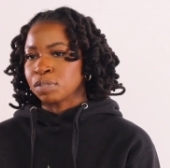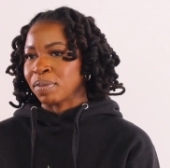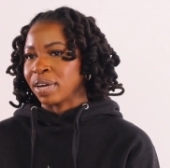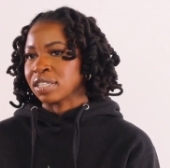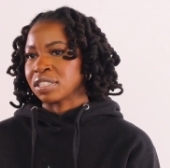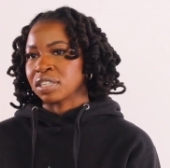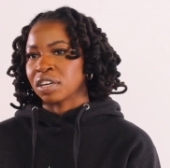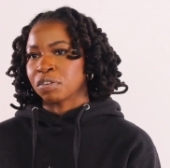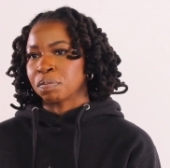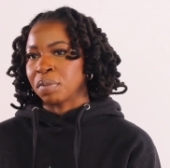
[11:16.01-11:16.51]

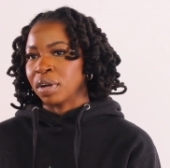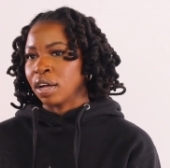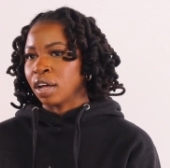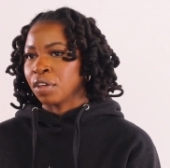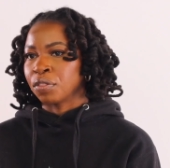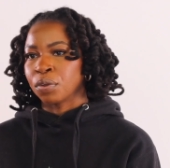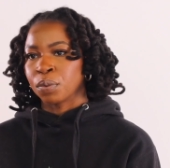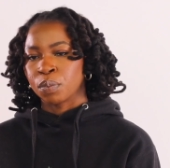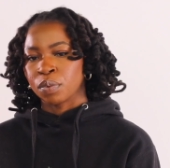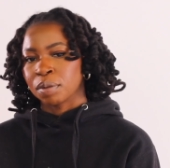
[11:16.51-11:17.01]
myself, but
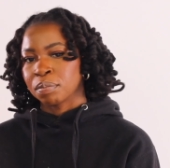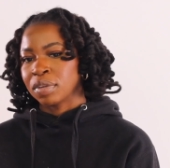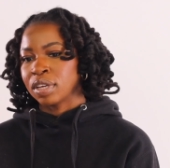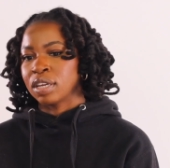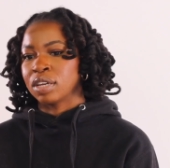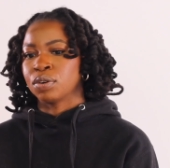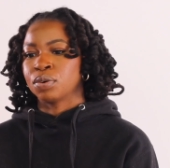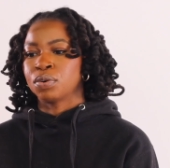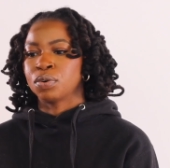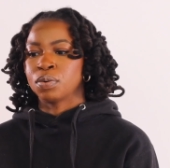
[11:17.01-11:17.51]
other
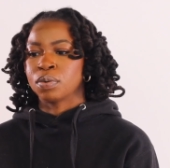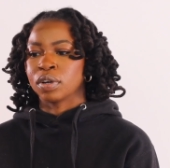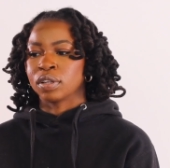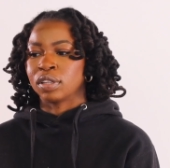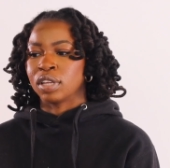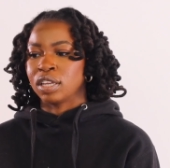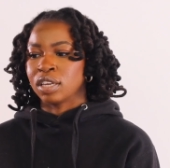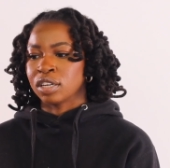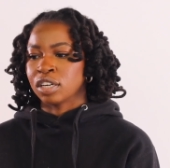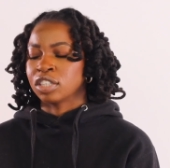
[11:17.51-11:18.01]
women who are
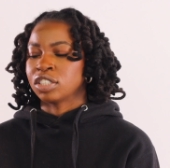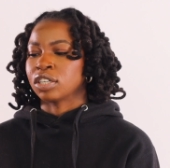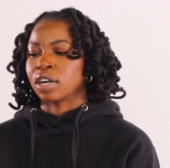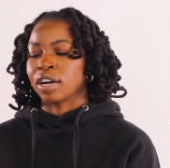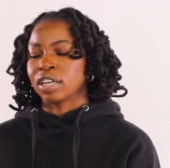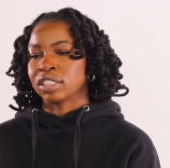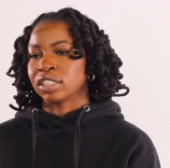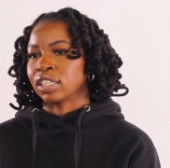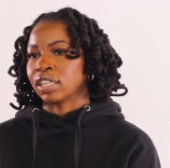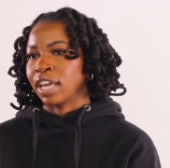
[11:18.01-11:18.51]
leading the
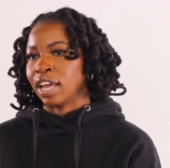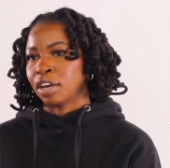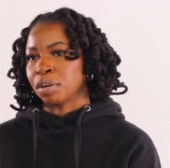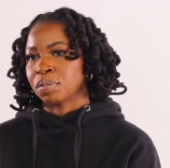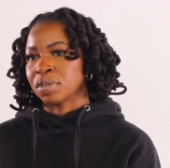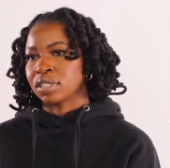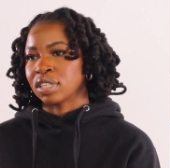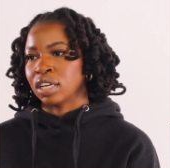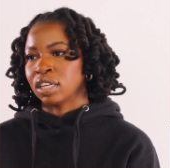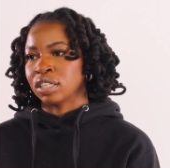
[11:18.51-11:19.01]
charge in the
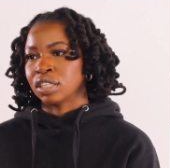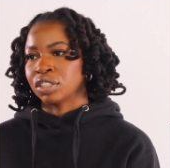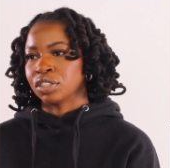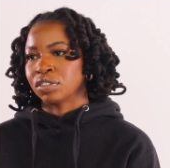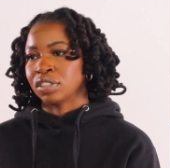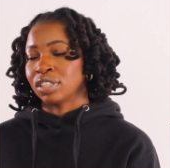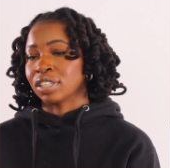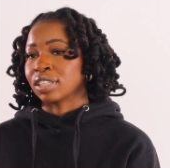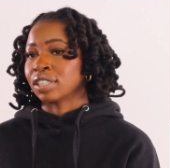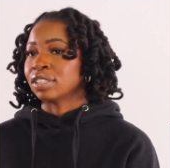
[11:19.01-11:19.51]
cannabis
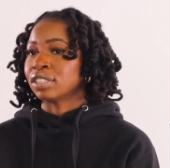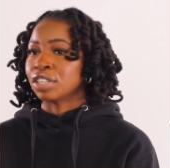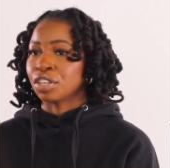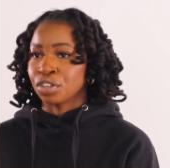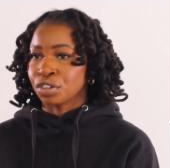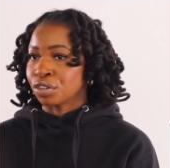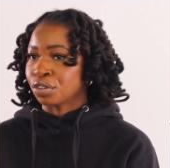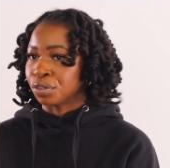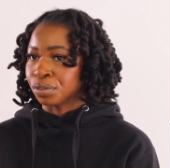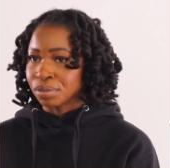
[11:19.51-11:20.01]
industry to
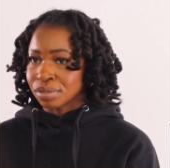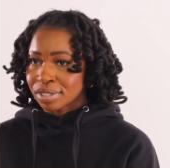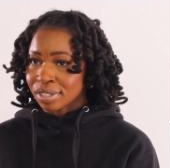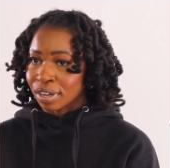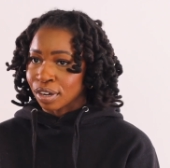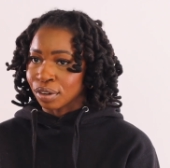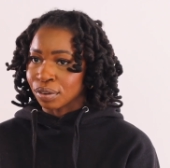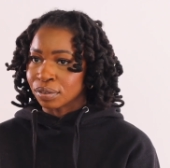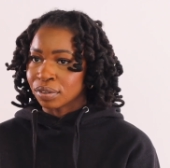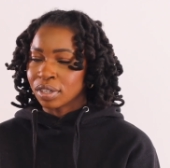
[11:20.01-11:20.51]
continue to do
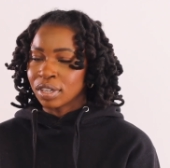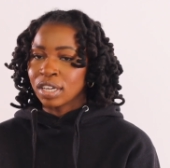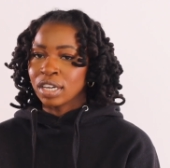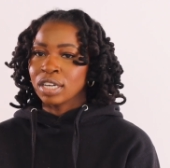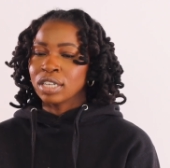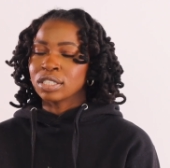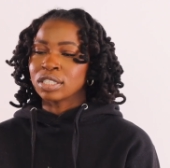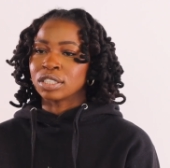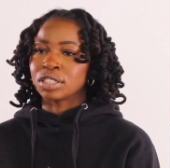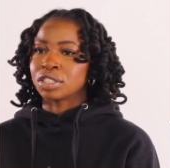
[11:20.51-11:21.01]
so,
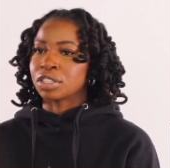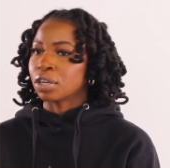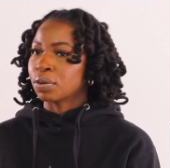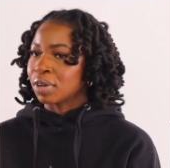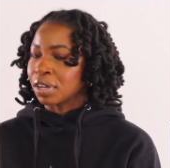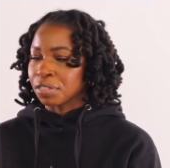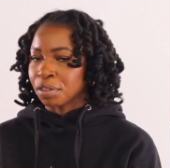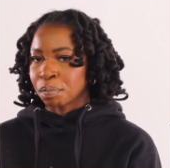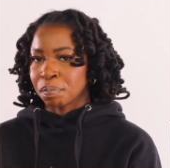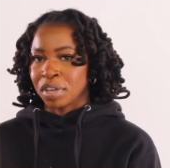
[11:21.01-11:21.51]
to show
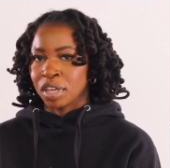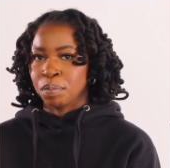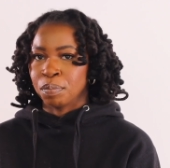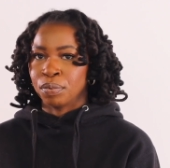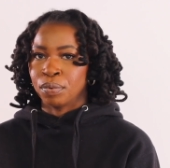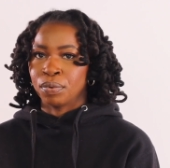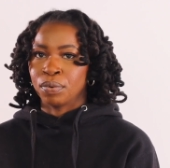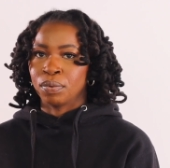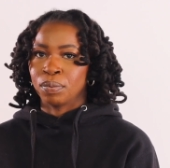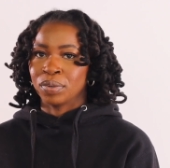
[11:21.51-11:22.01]
other
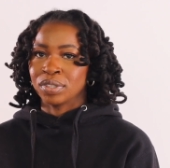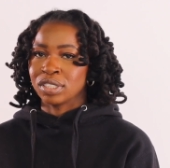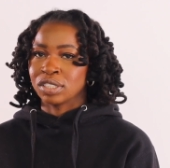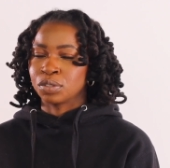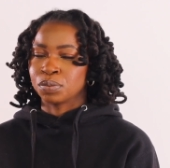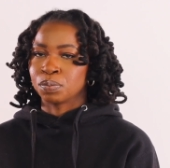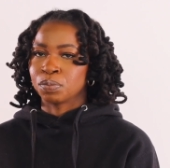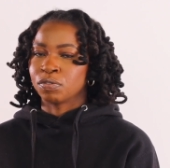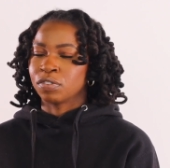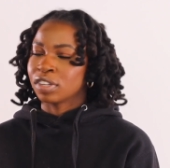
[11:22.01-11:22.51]
people, which
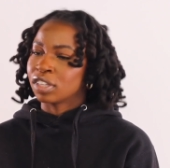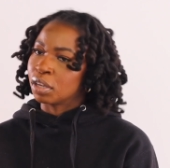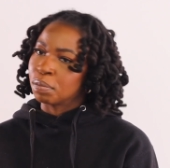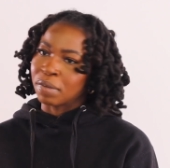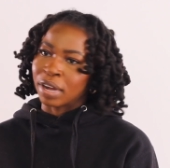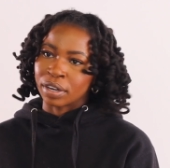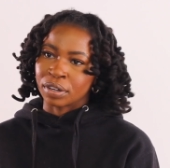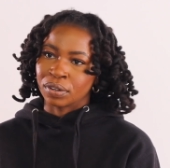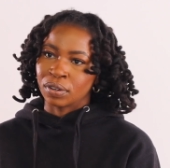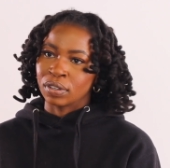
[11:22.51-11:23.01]
is really
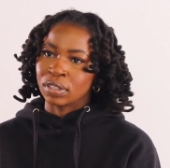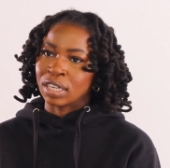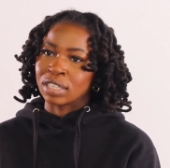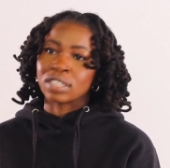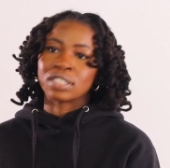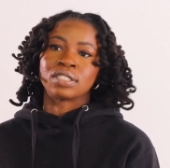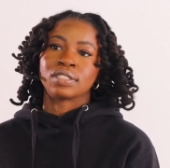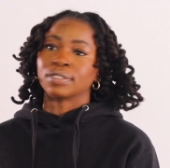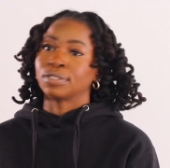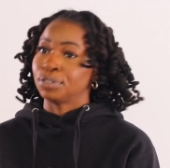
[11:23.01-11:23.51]
my goal, that
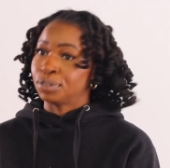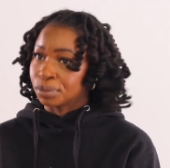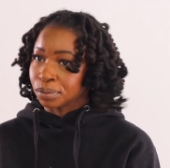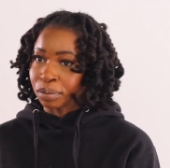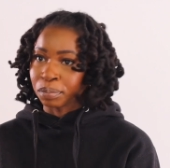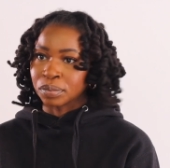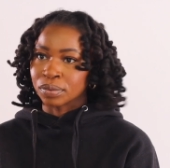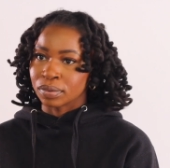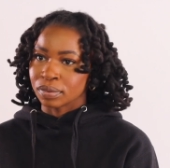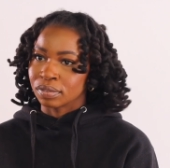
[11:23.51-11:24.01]
this is
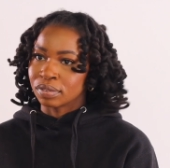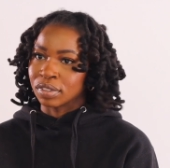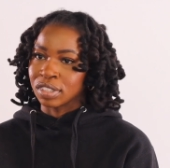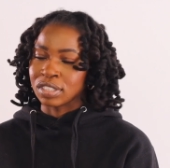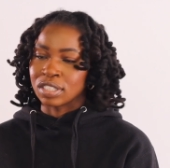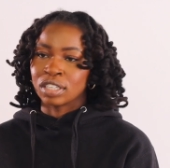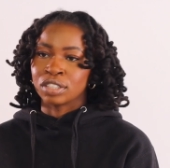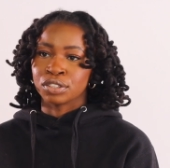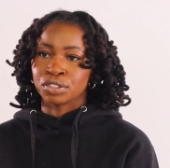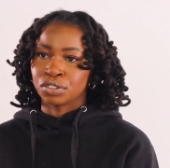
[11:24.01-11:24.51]
doable.
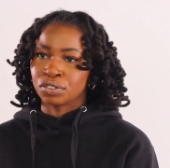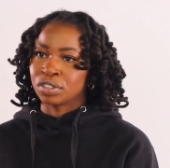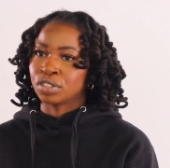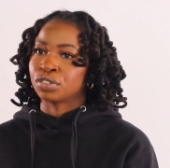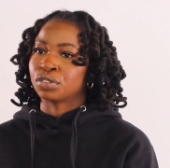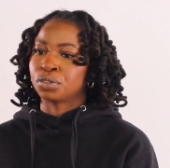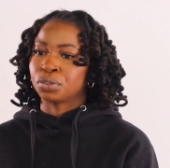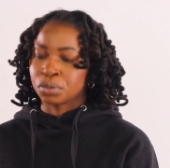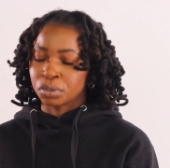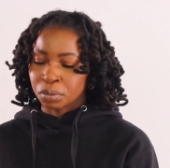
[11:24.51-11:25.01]
This industry
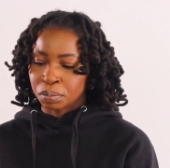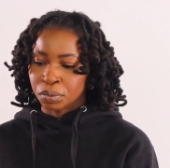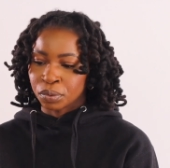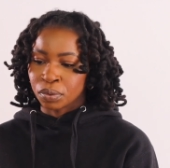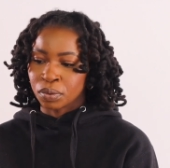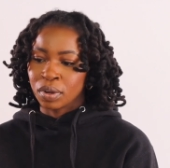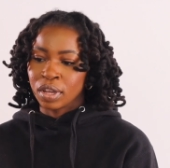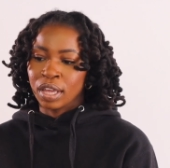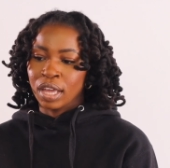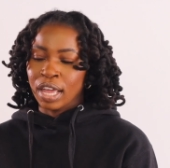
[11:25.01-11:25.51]
is
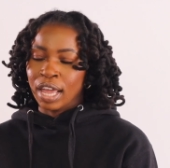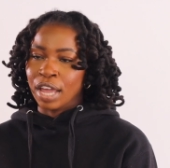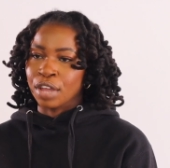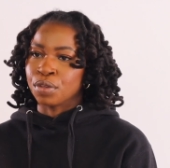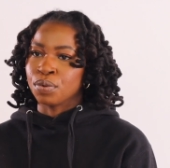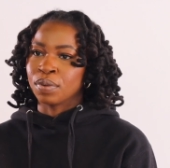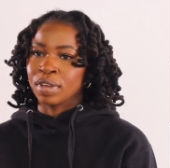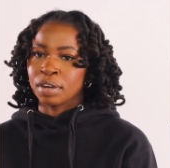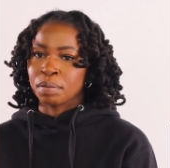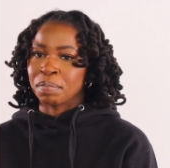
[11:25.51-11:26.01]
doable,
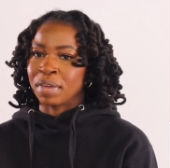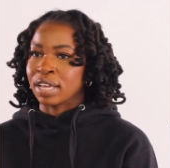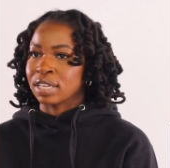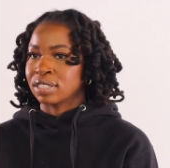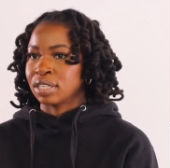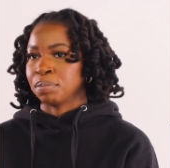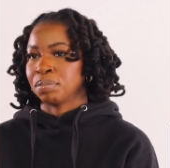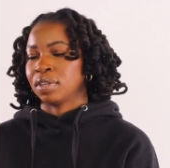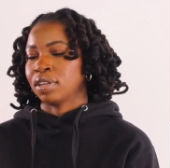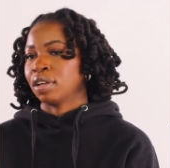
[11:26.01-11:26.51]
and you can make
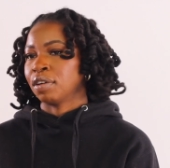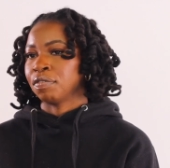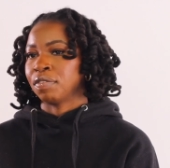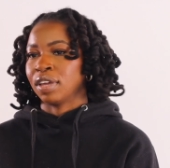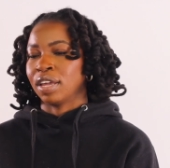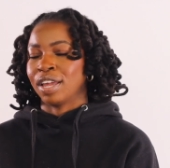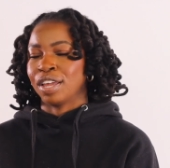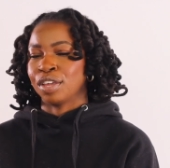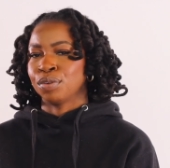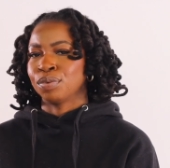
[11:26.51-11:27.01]
something of
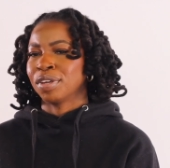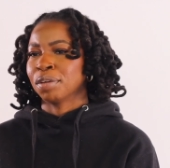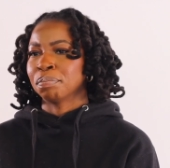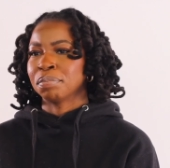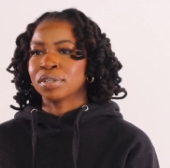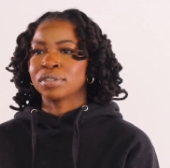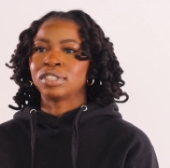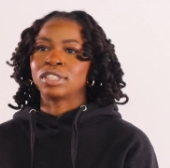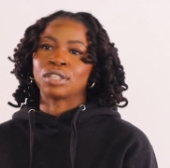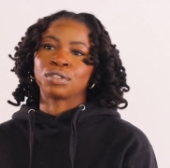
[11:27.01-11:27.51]
it, and you can
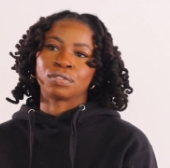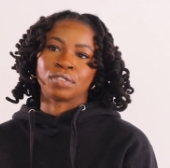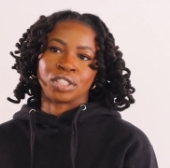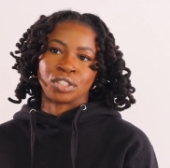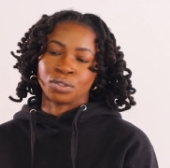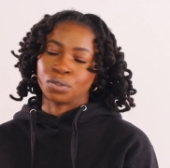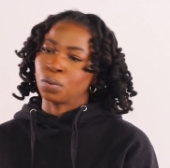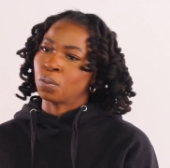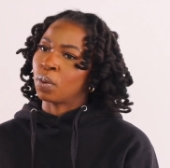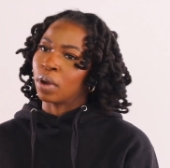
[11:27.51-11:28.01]
build
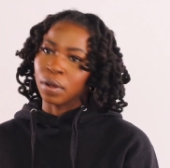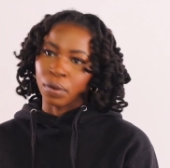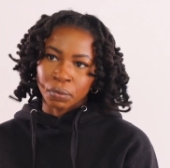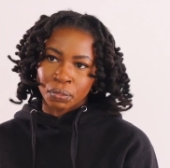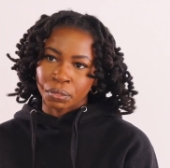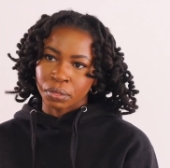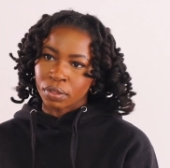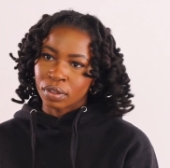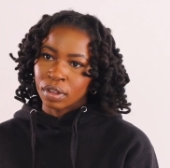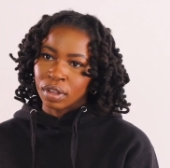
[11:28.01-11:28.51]
generational
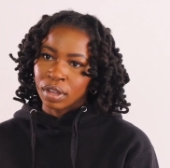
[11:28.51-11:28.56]
wealth,